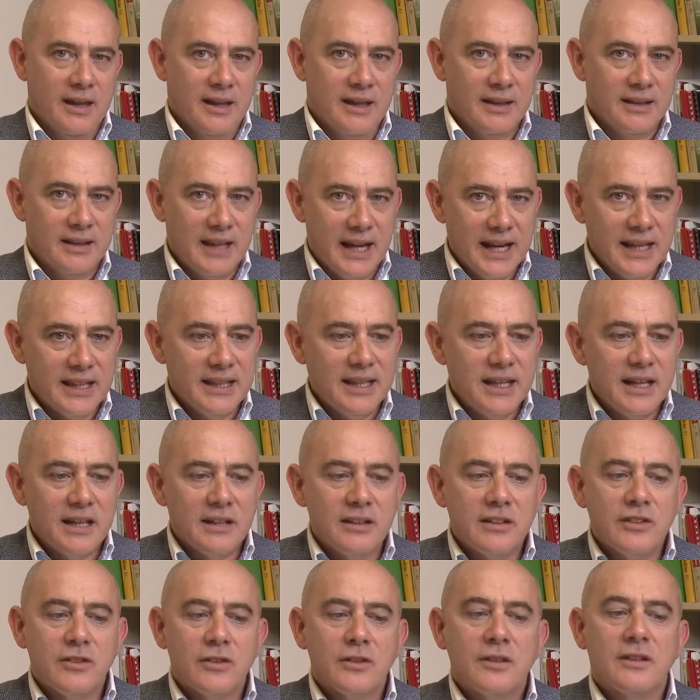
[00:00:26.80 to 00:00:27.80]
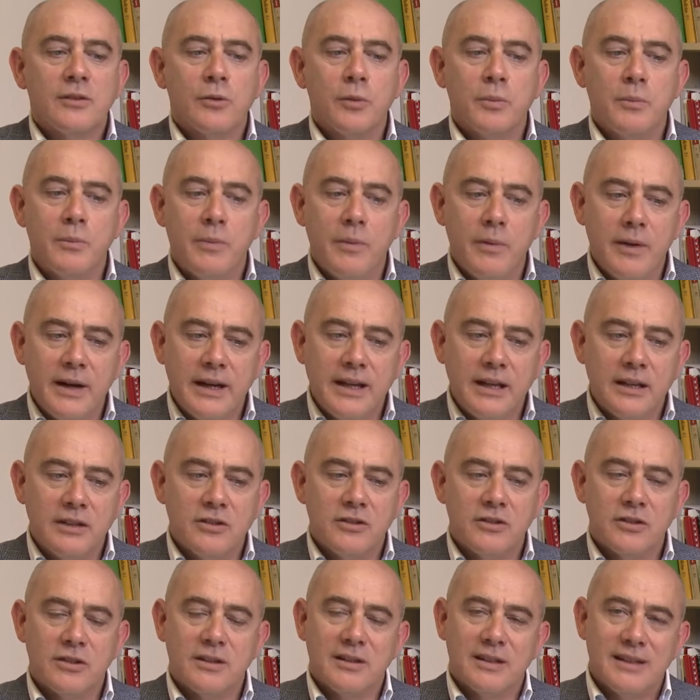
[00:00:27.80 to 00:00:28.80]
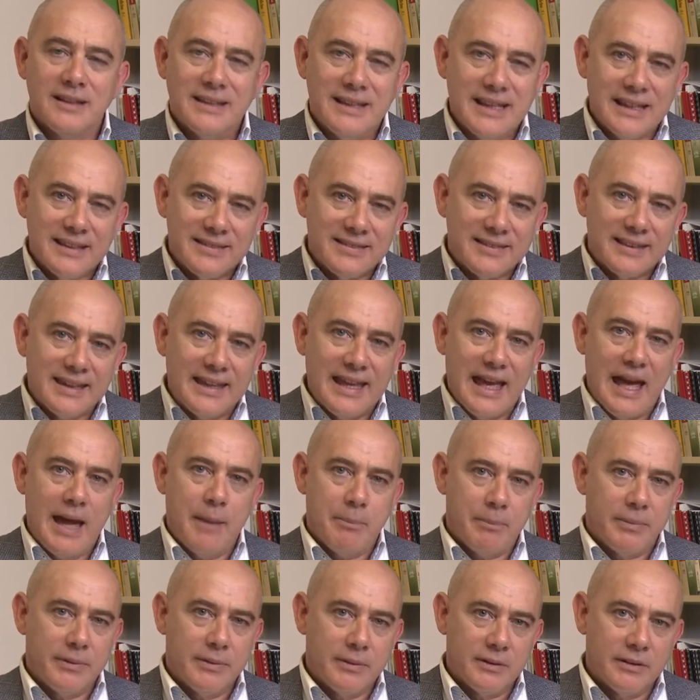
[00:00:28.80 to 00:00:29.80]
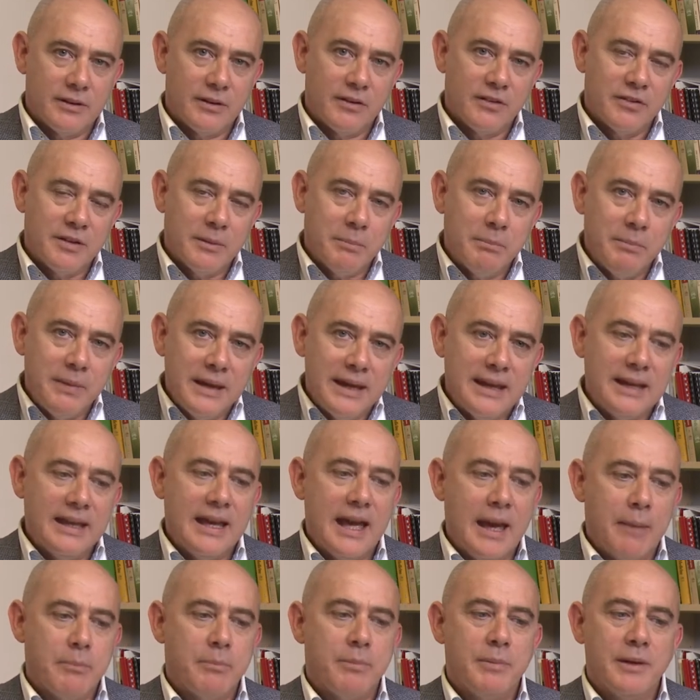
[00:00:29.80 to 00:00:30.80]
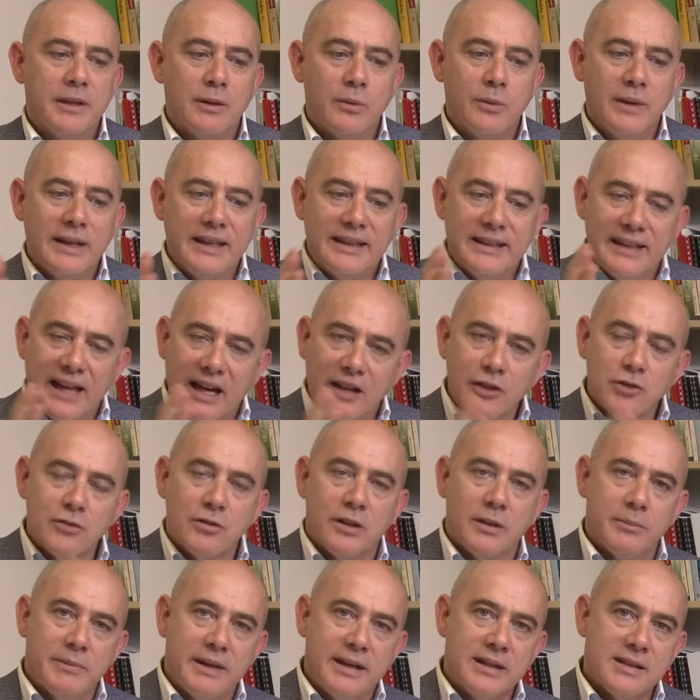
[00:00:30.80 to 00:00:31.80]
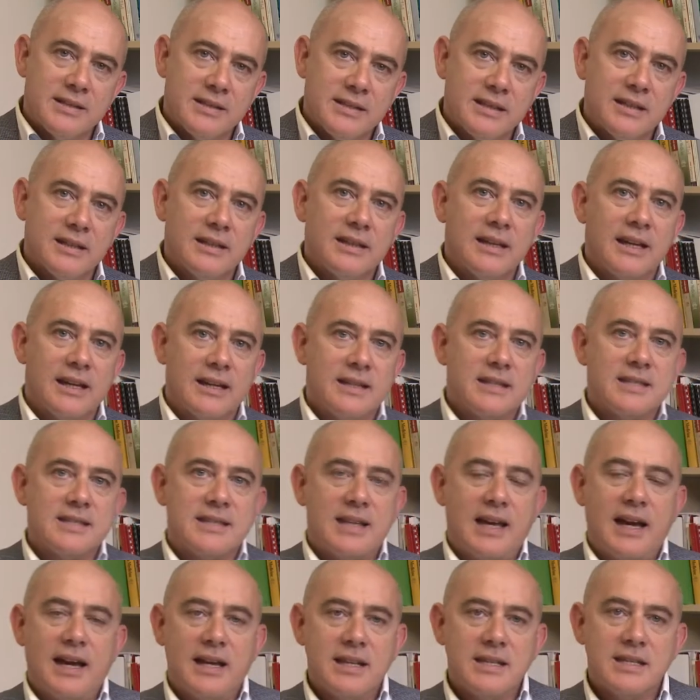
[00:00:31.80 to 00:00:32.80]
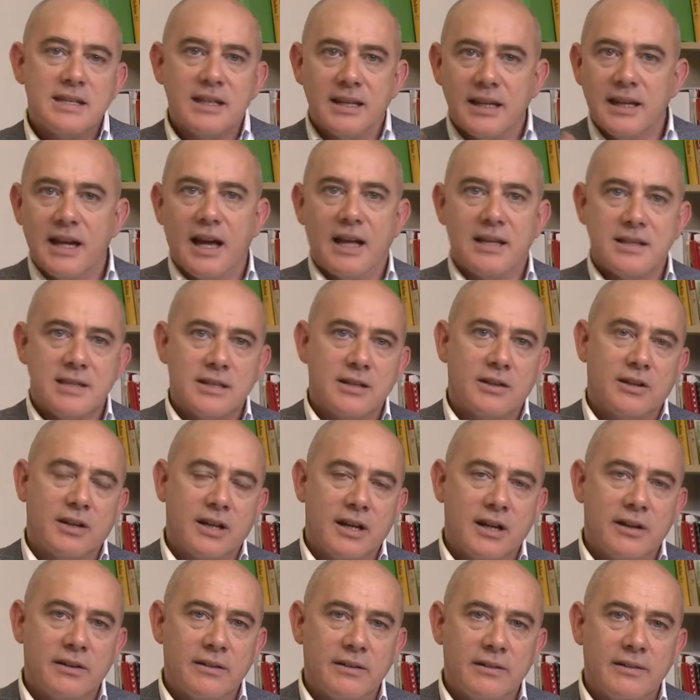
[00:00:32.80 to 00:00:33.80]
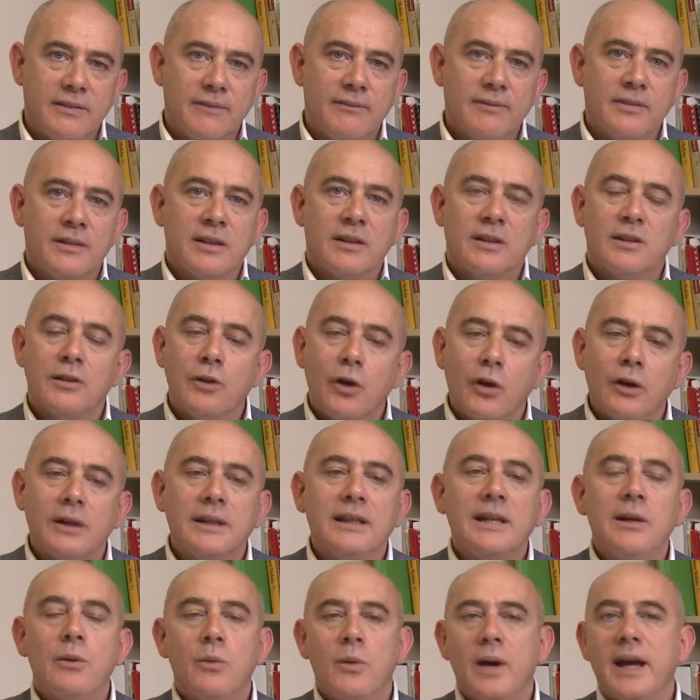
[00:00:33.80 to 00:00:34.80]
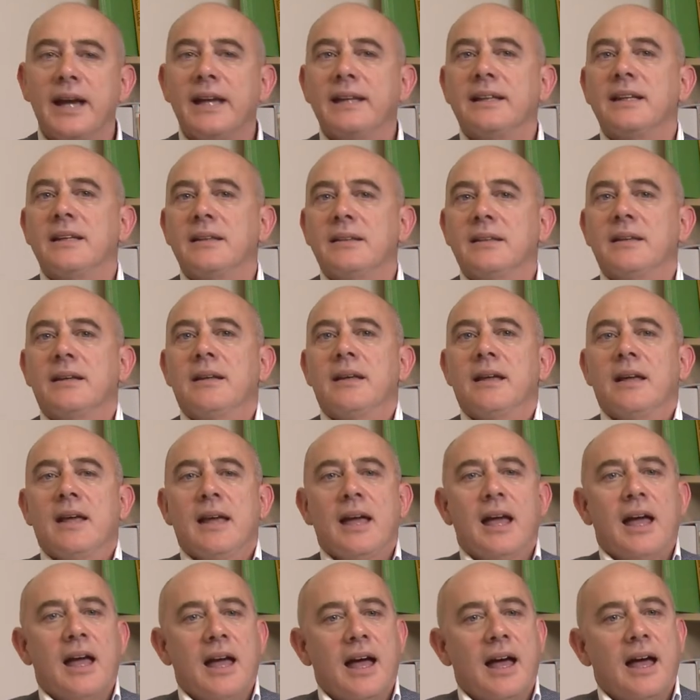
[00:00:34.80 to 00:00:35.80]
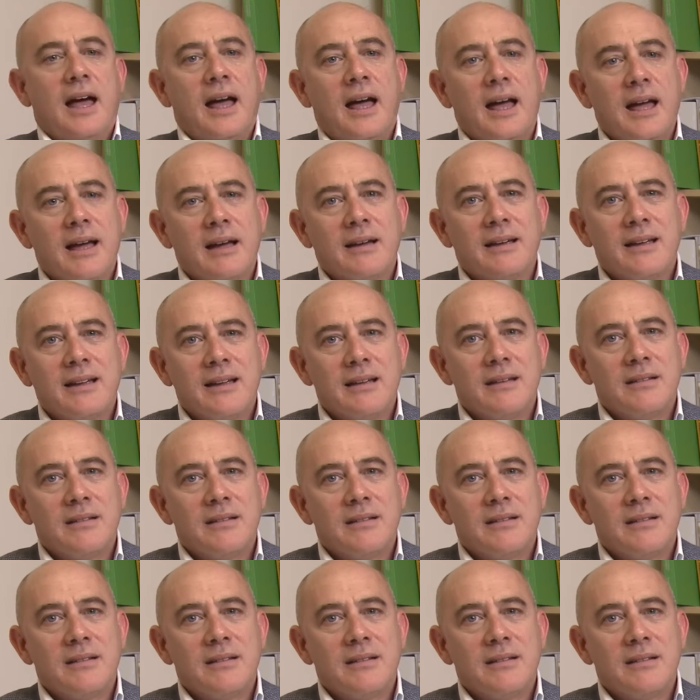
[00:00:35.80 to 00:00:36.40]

The idea is to bridge this gap. There's a big gap between natural medicine and science in cancer care. The only way that